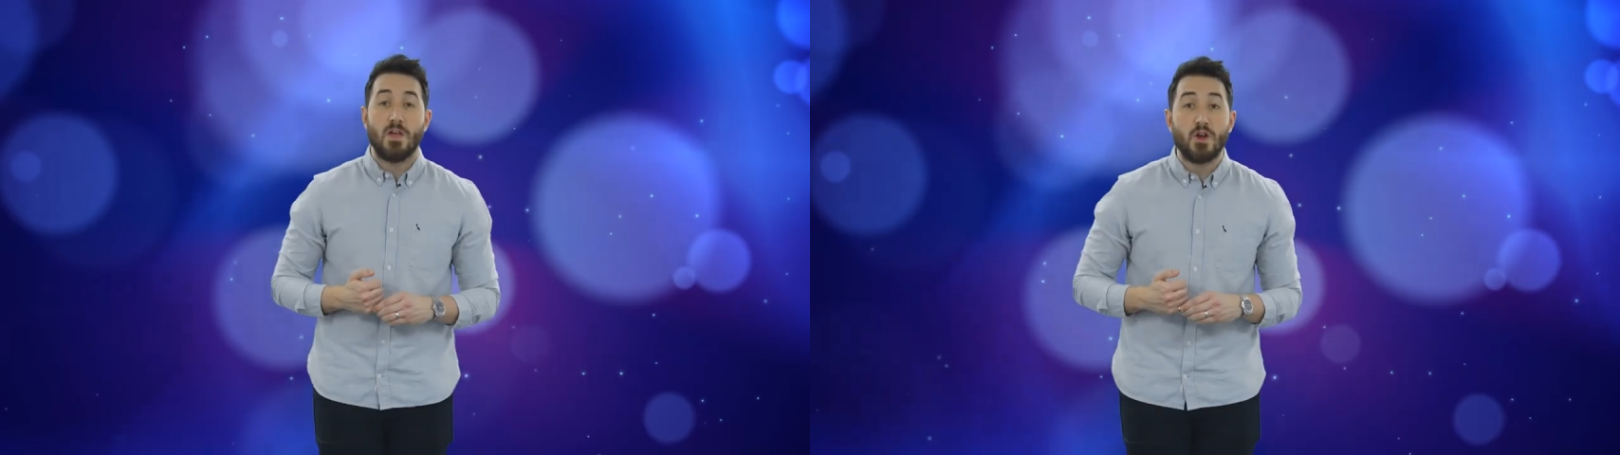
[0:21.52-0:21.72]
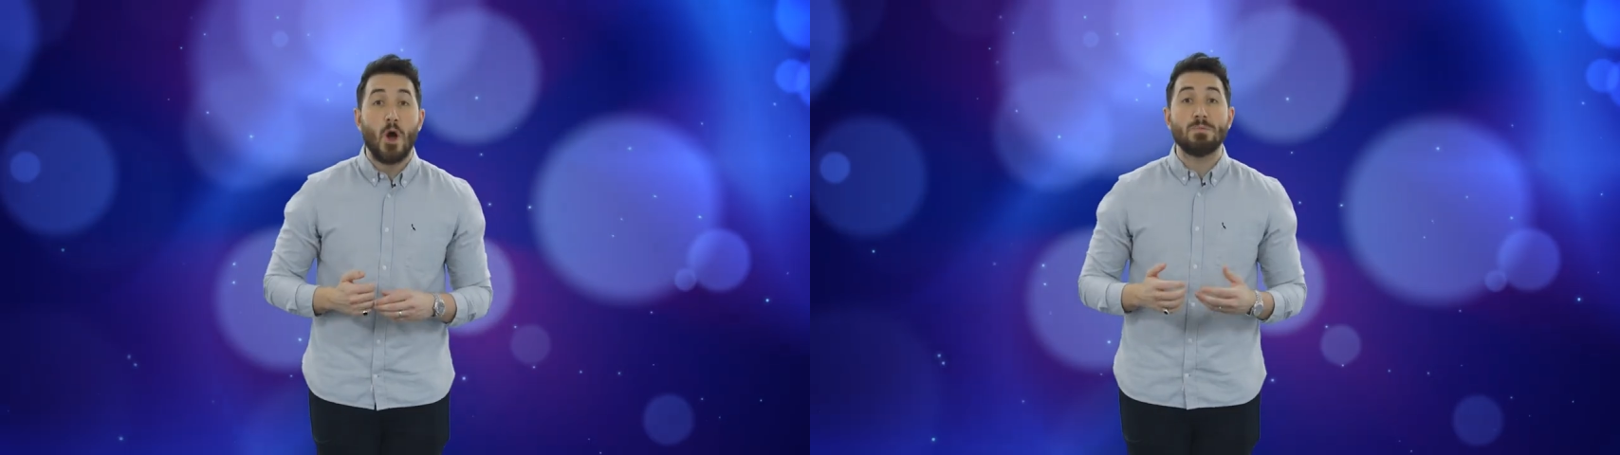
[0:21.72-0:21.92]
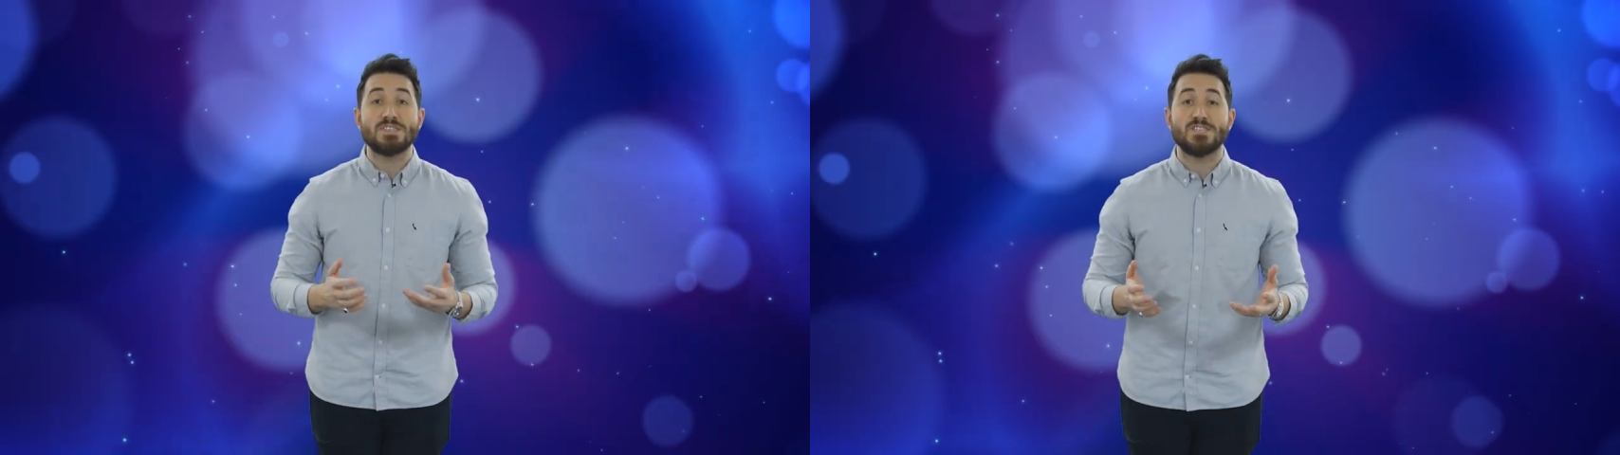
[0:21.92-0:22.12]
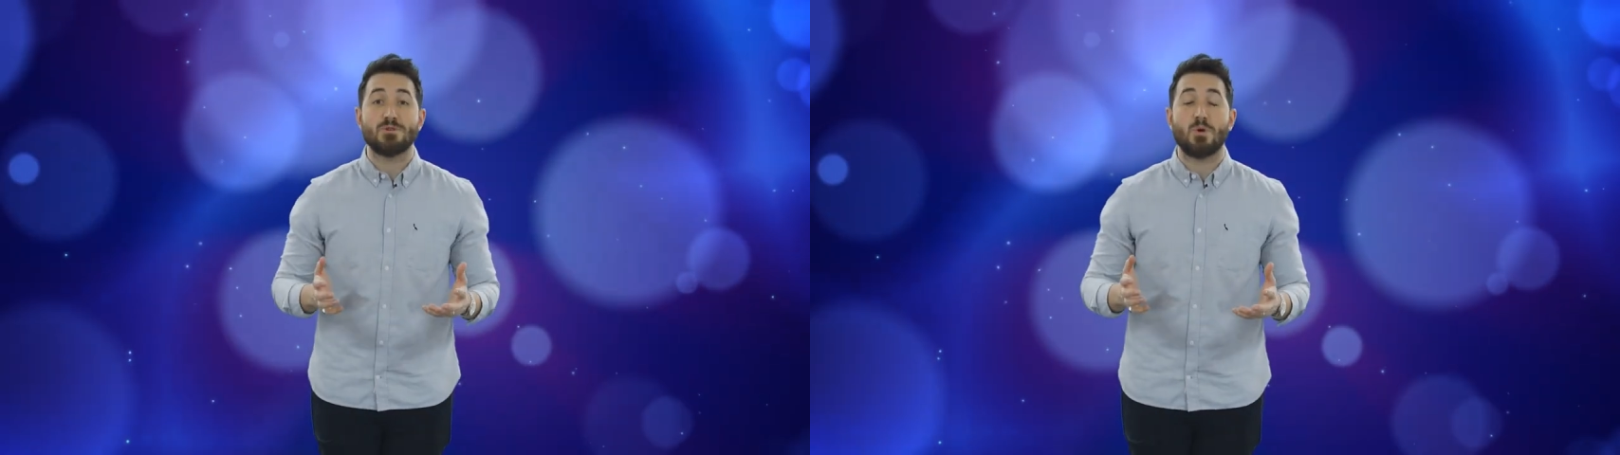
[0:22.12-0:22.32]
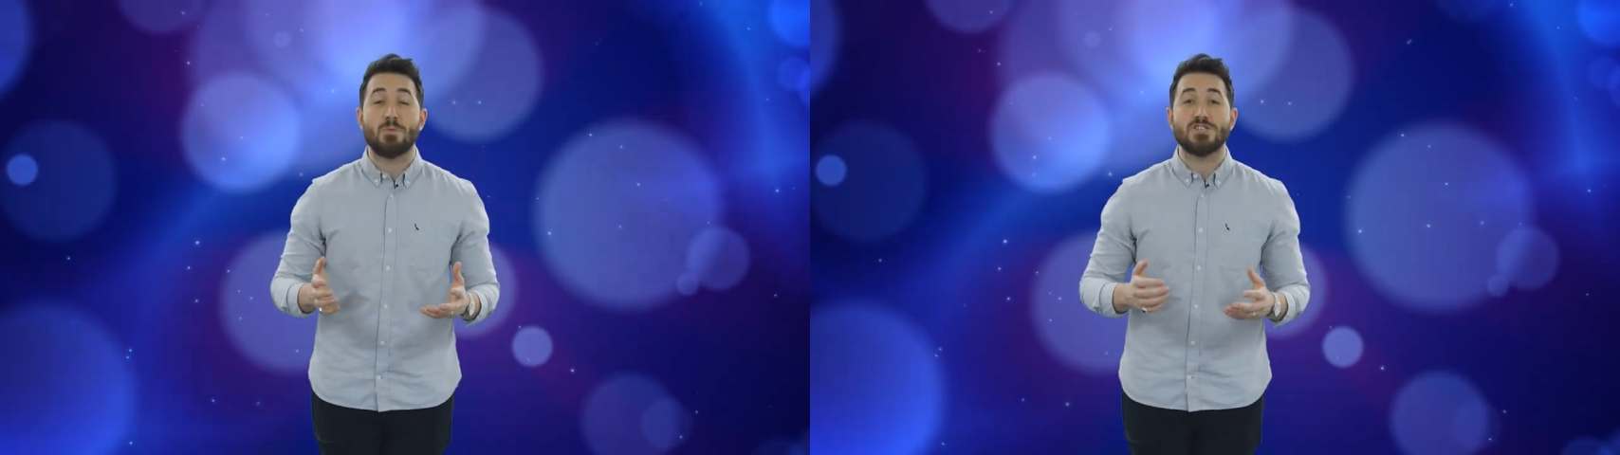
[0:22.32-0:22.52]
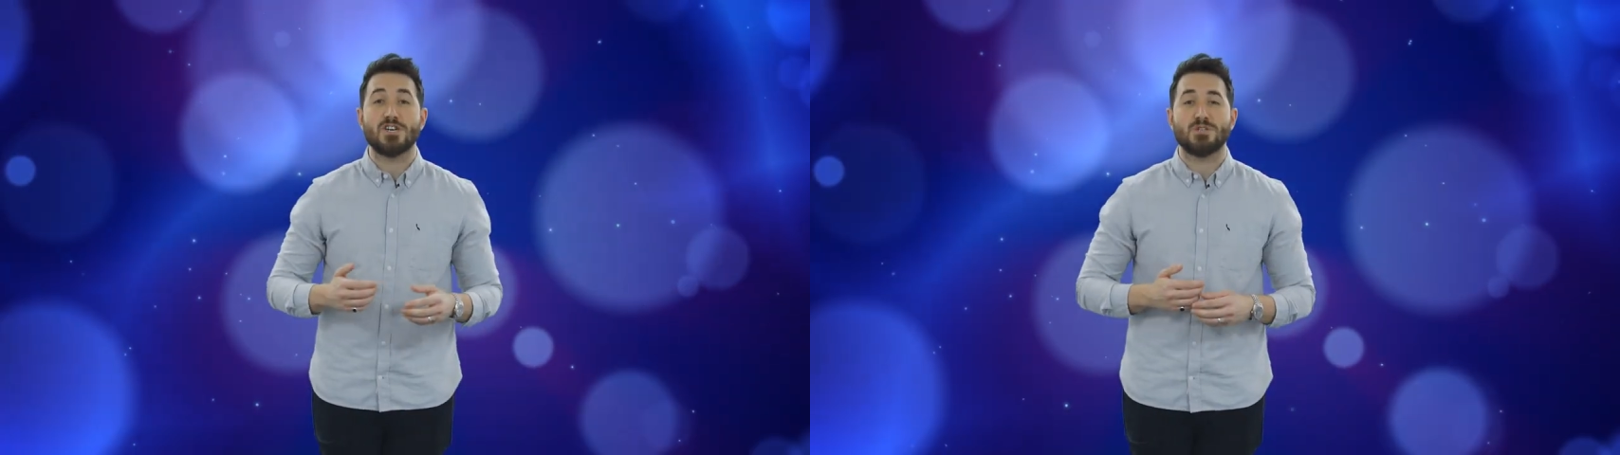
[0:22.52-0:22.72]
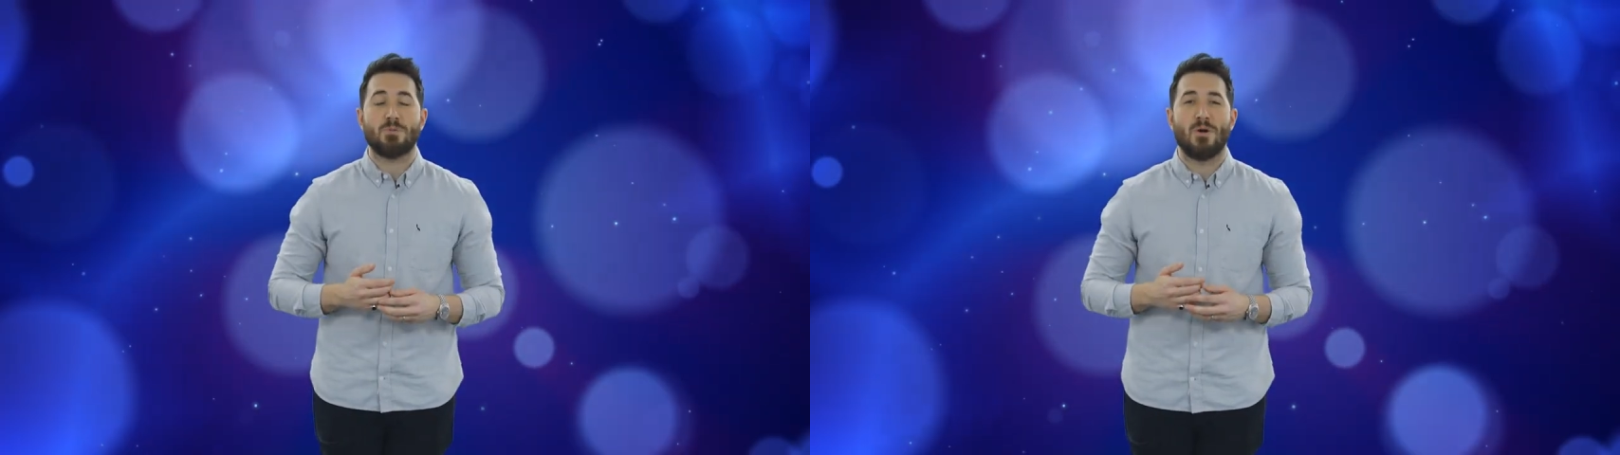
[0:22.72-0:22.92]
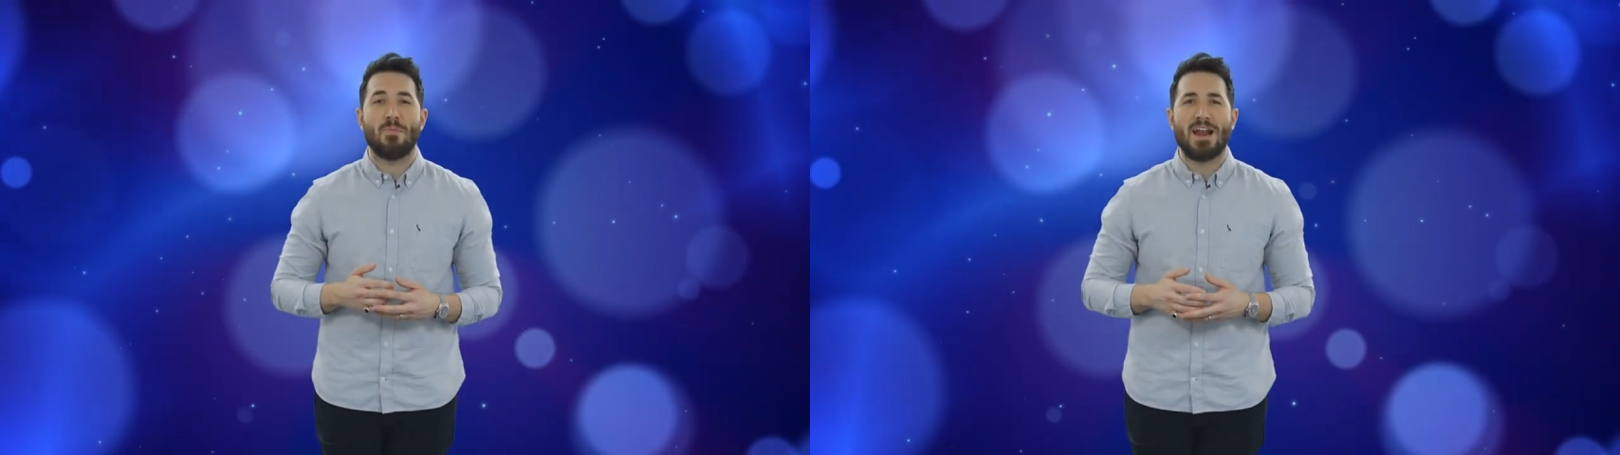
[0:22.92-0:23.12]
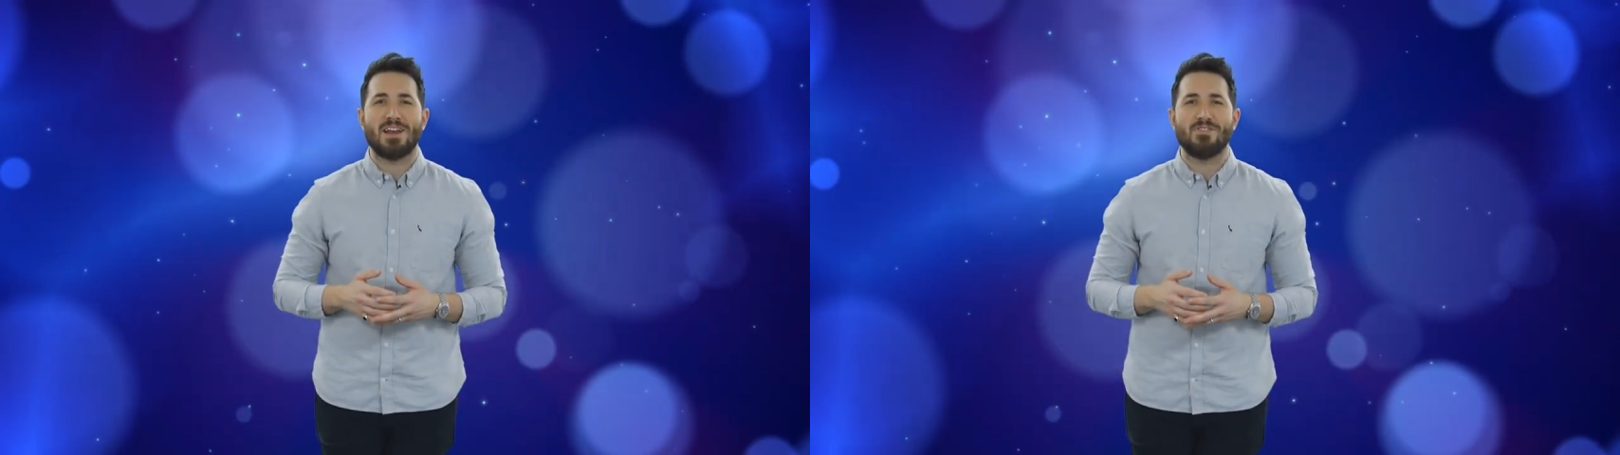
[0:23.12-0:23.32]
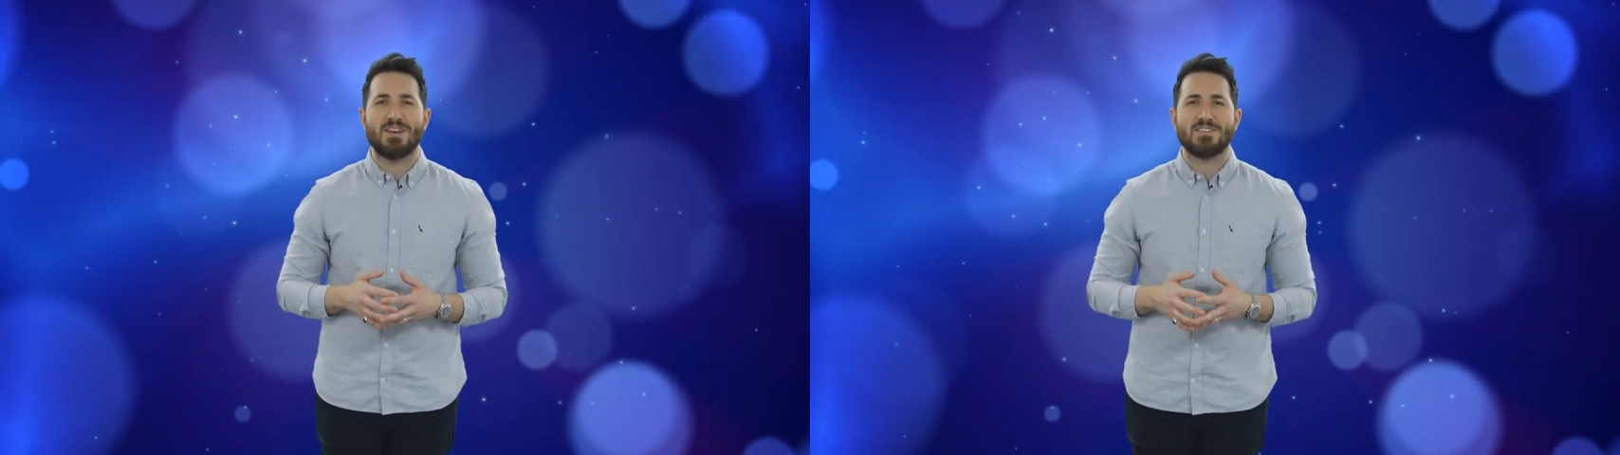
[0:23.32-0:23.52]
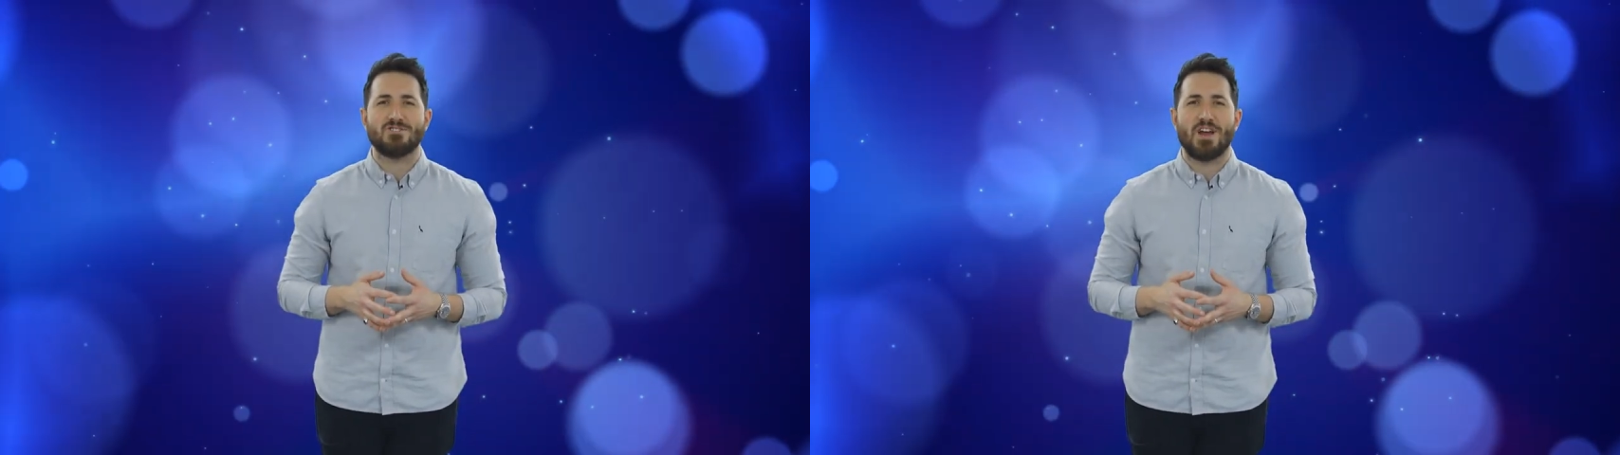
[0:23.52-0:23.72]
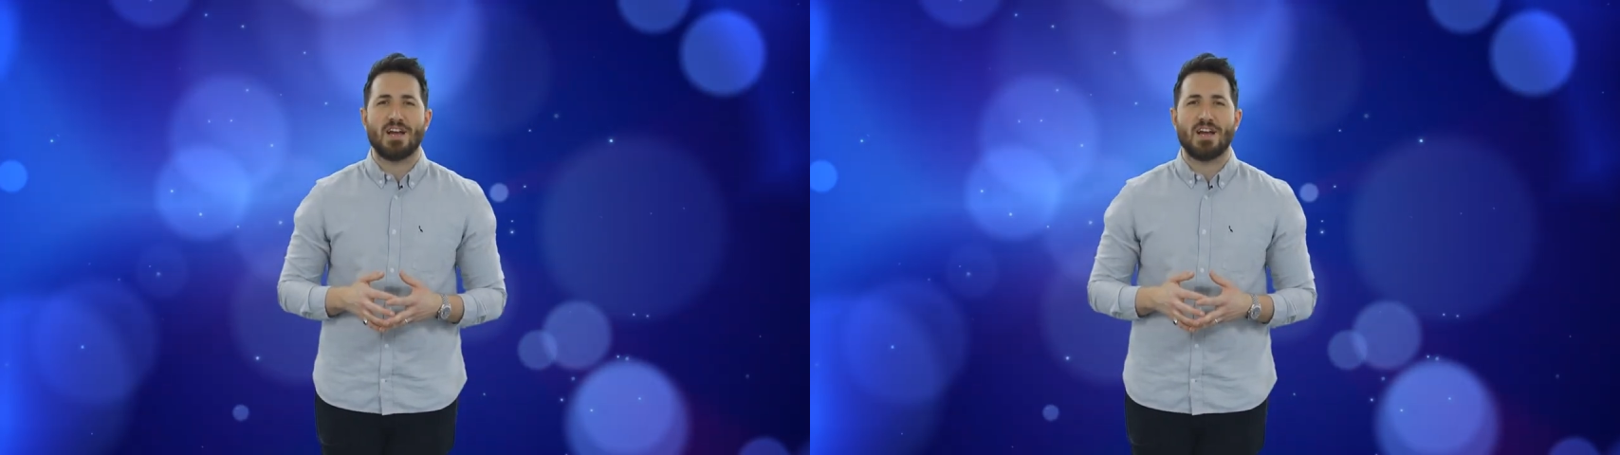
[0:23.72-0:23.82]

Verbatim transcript: The competition will be judged by a panel of industry